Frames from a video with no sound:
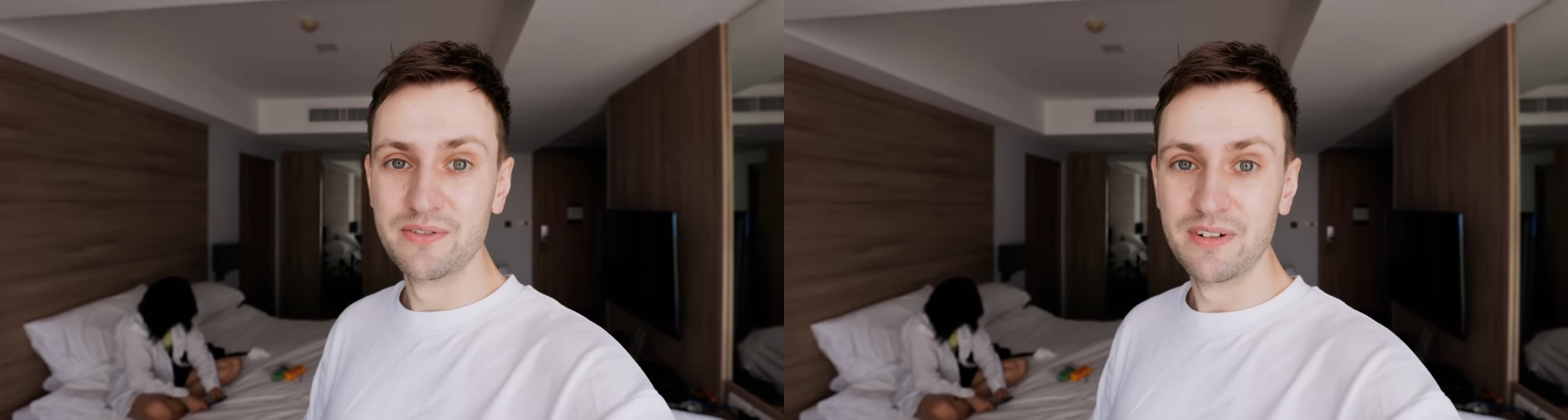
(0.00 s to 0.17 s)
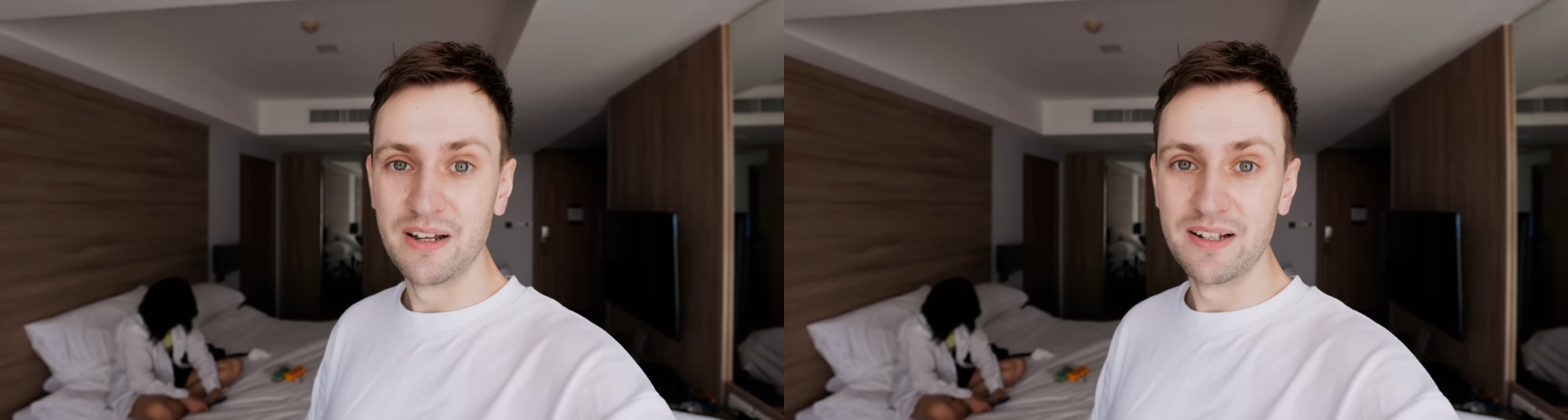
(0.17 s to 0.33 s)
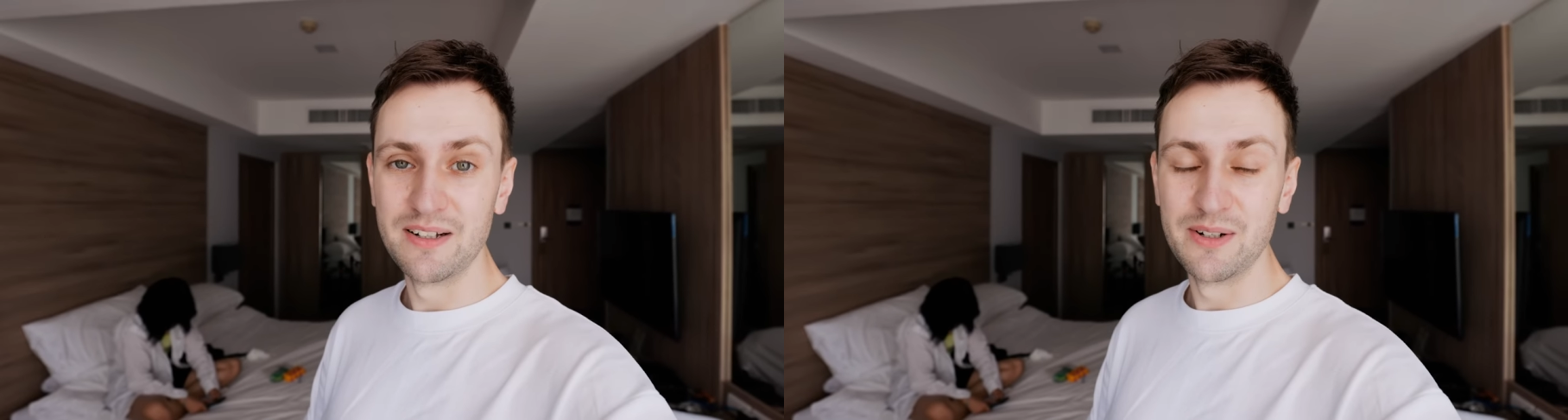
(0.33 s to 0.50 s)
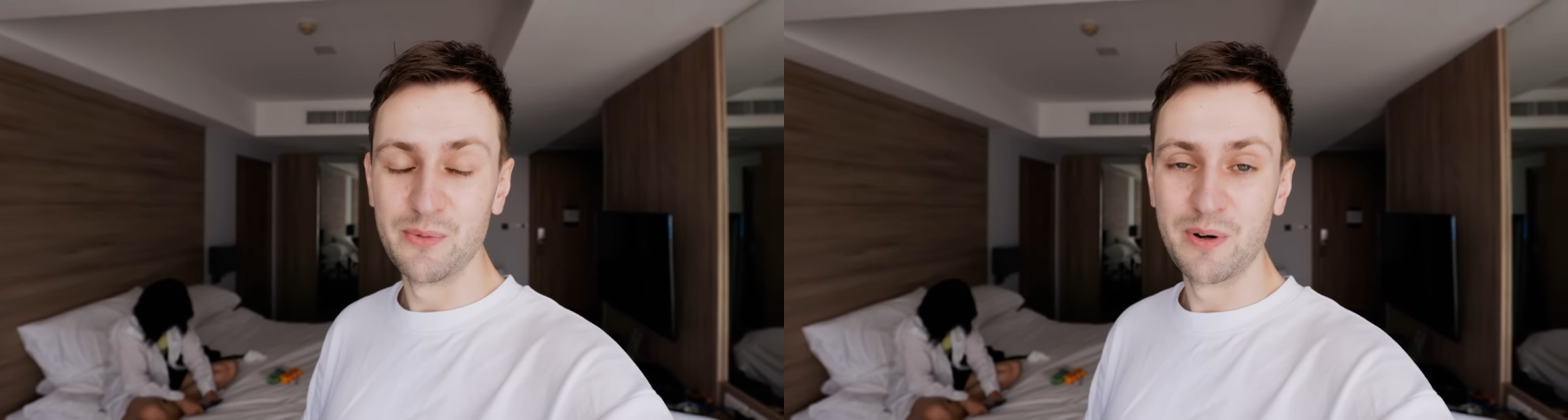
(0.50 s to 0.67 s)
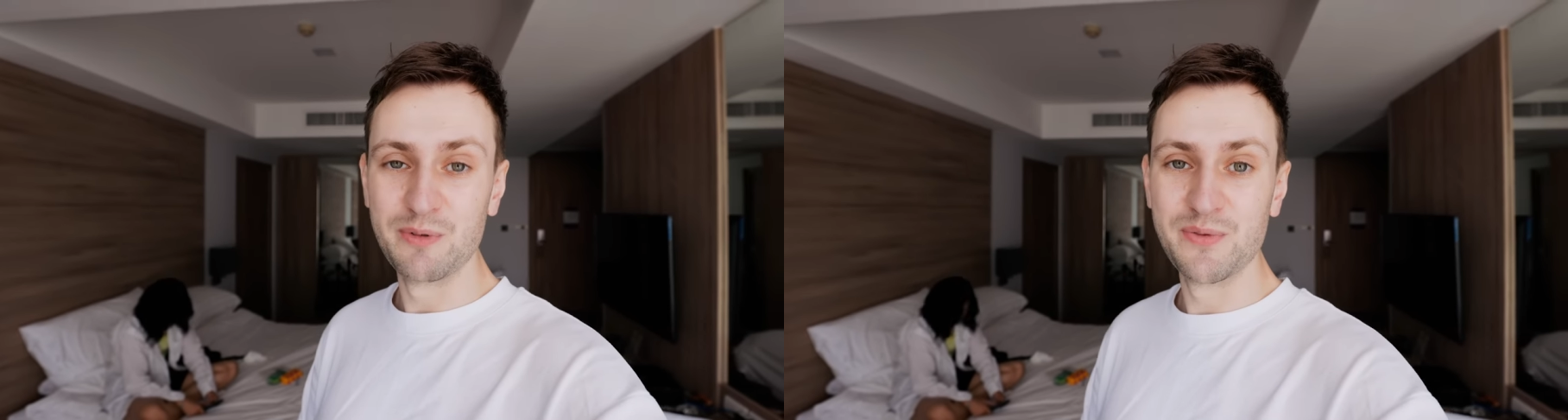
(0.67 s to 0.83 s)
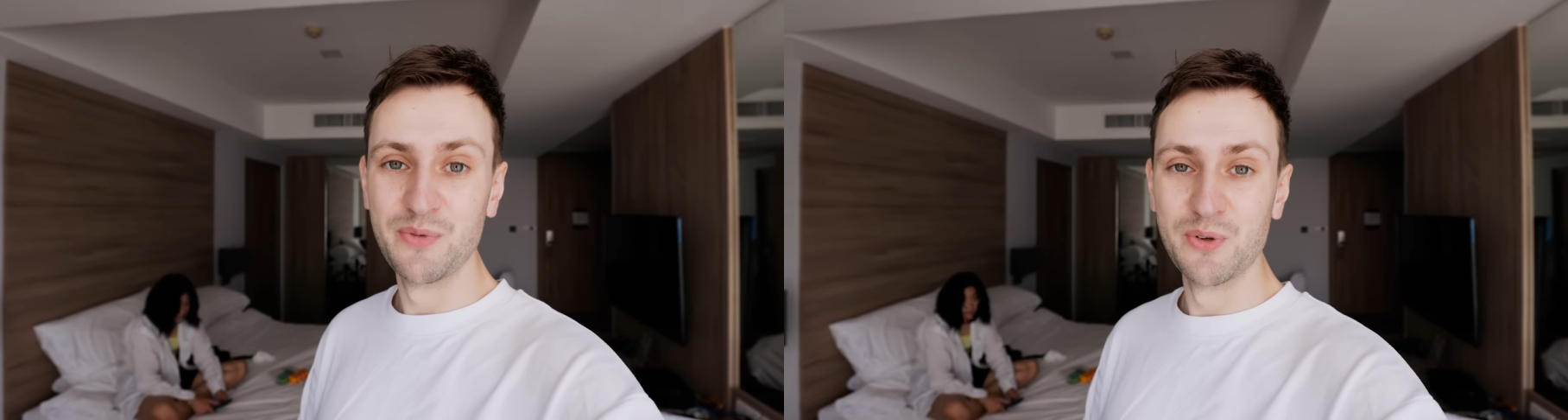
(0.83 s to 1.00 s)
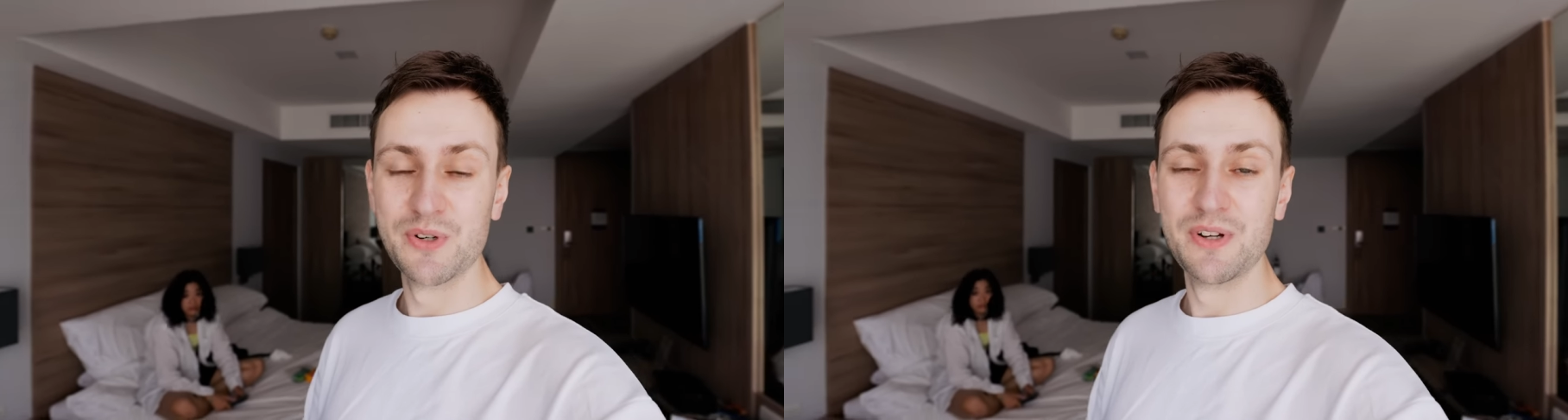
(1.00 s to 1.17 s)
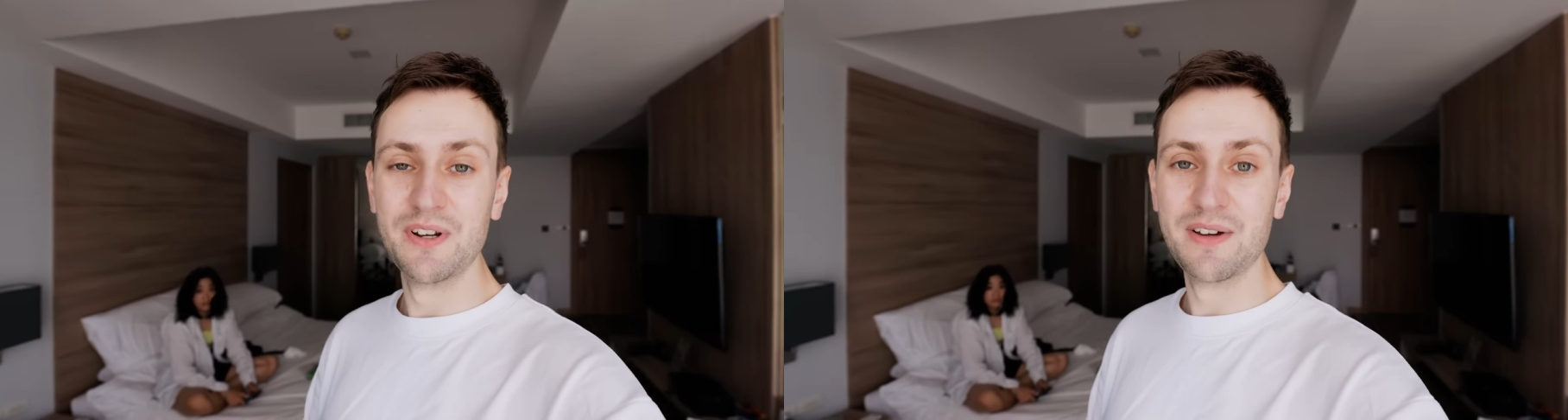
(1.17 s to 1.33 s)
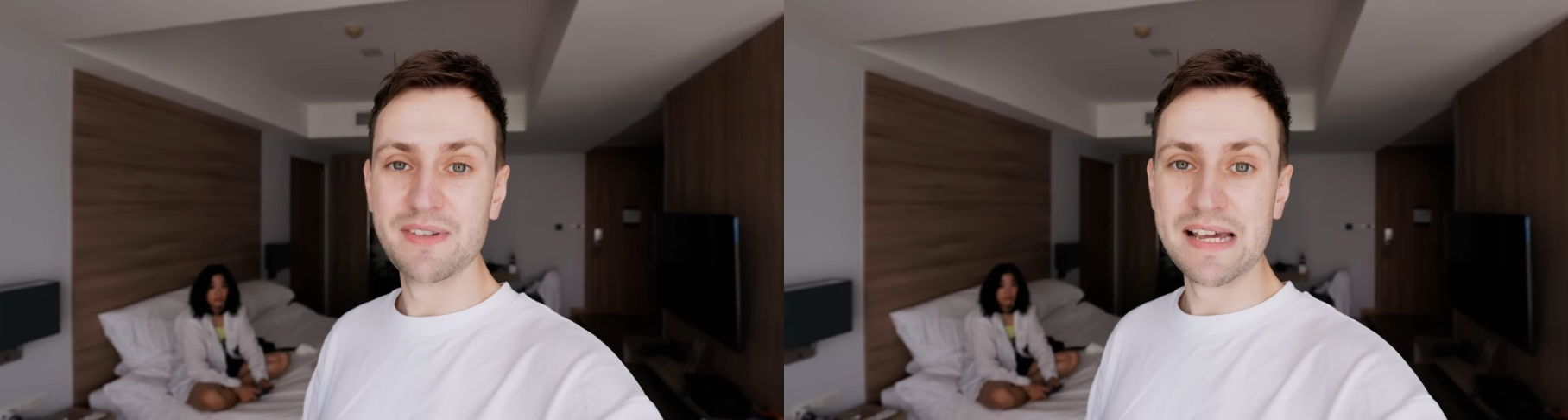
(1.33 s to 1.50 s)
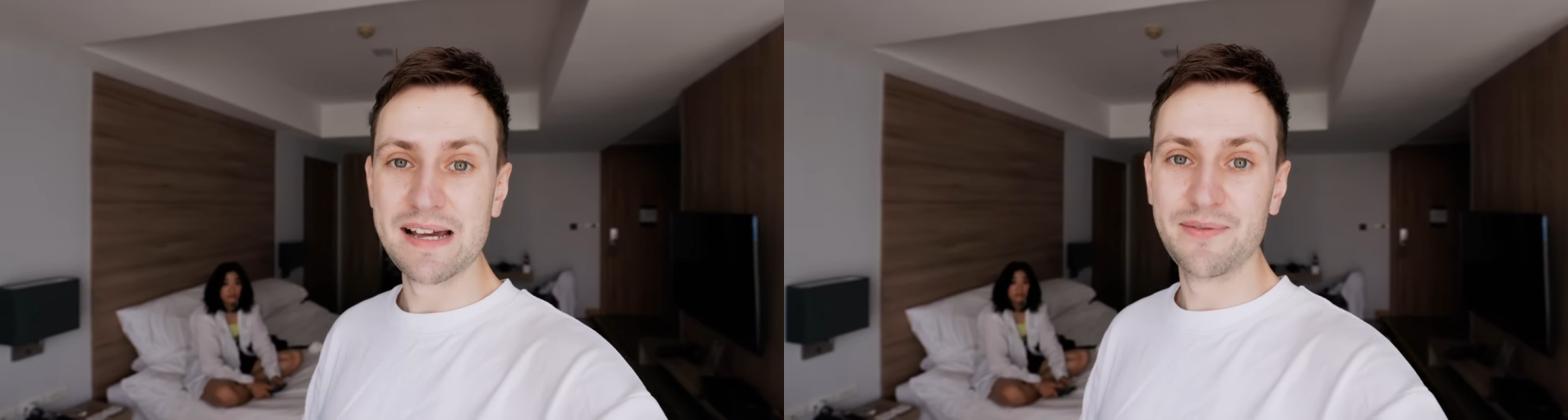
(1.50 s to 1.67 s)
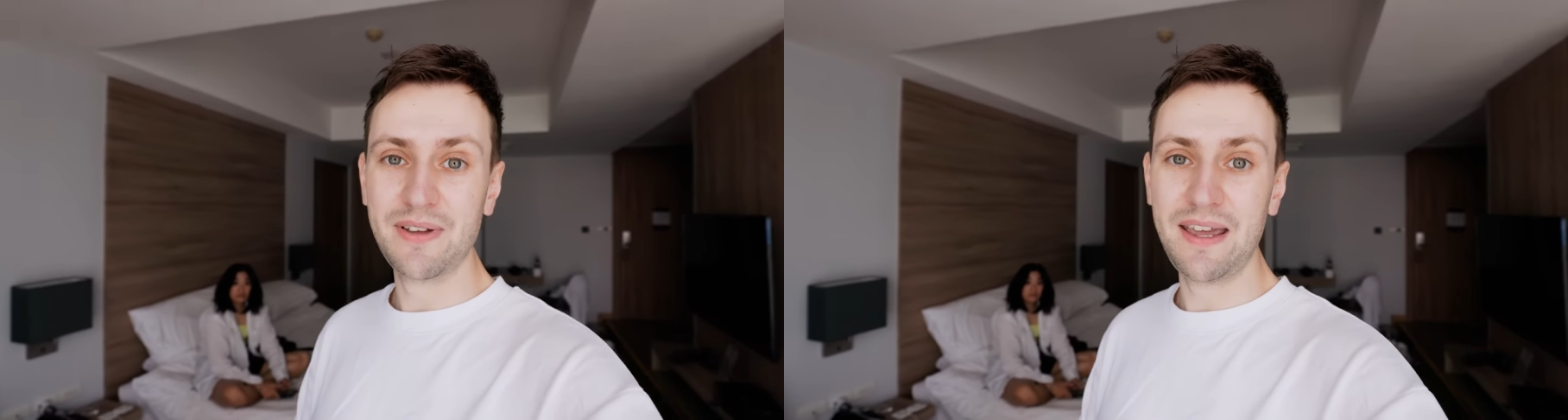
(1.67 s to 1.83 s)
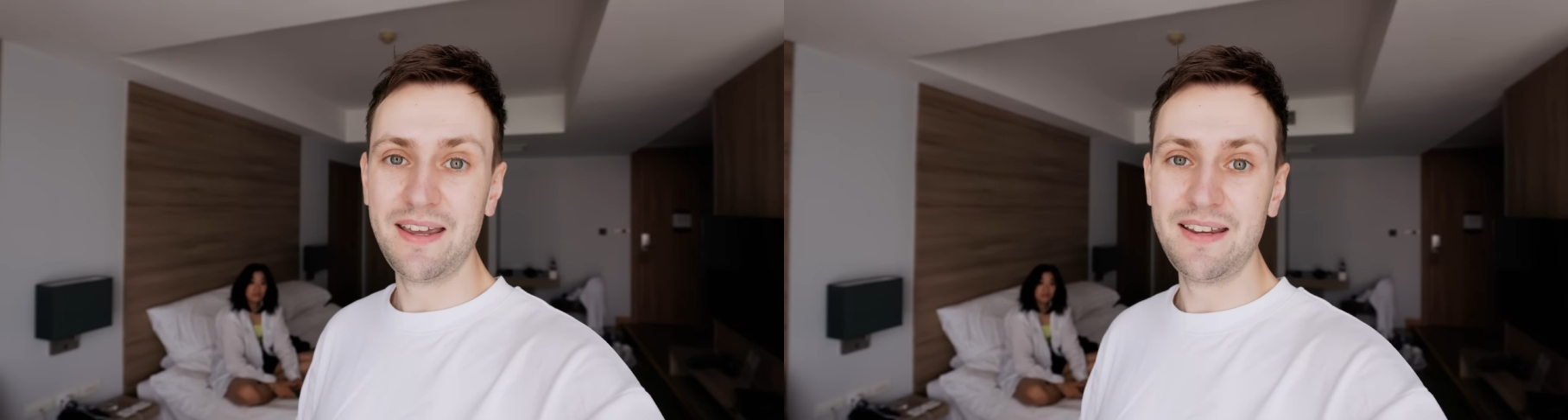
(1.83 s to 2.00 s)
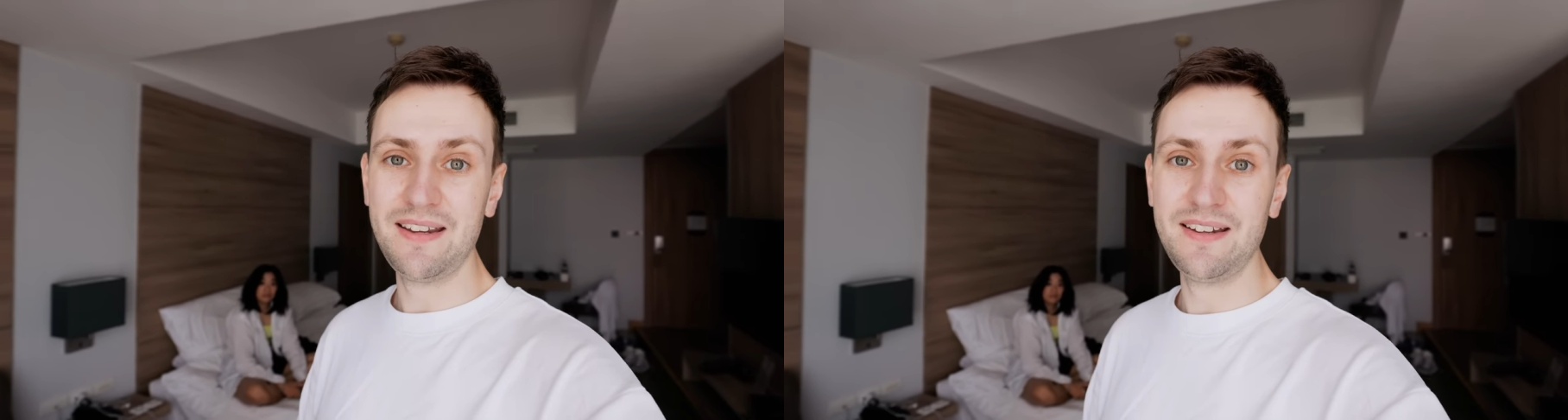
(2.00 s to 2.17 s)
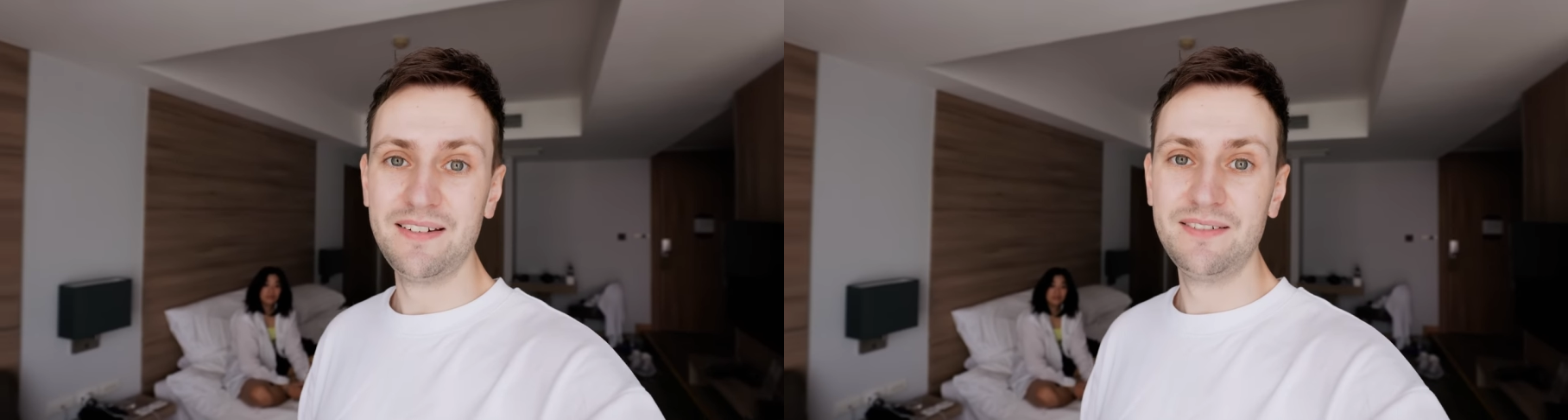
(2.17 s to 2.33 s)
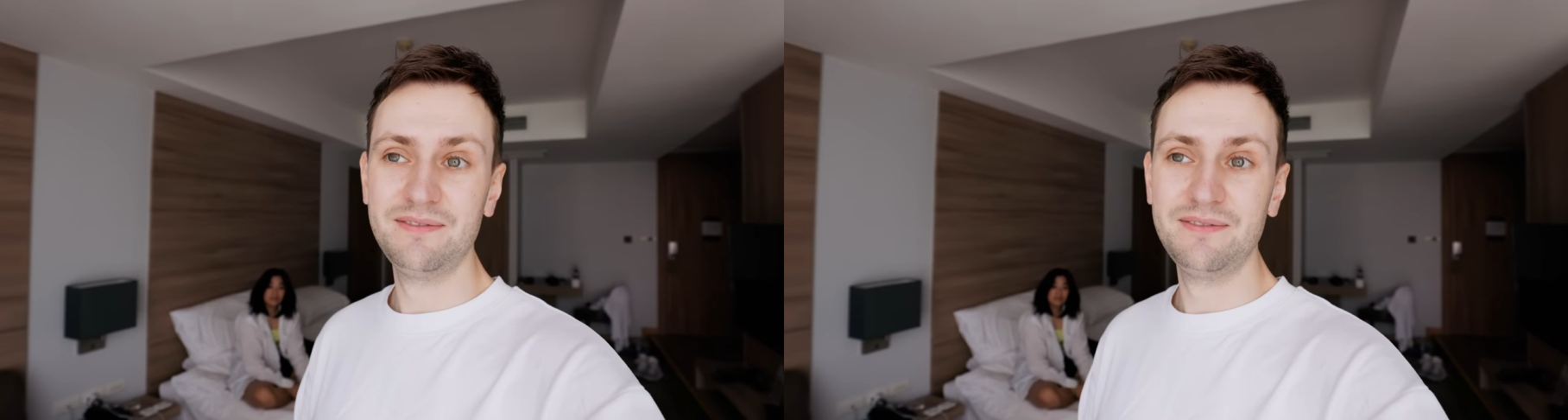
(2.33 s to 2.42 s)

when I was fortunate enough to have a